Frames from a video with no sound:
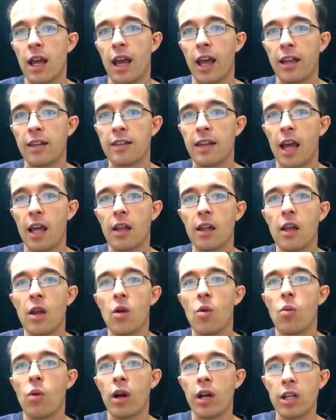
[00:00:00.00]
and say,
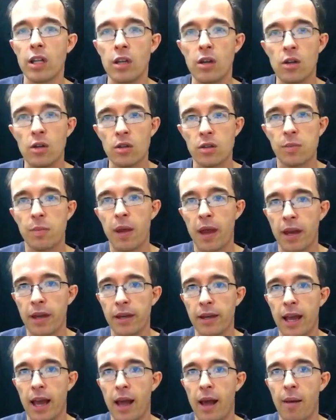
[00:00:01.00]
why don't you
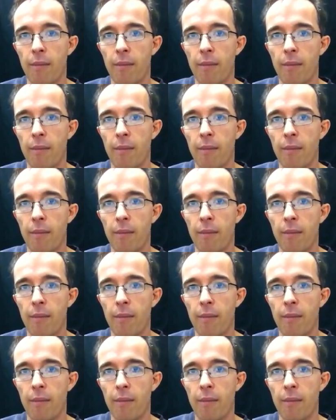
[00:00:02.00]
spend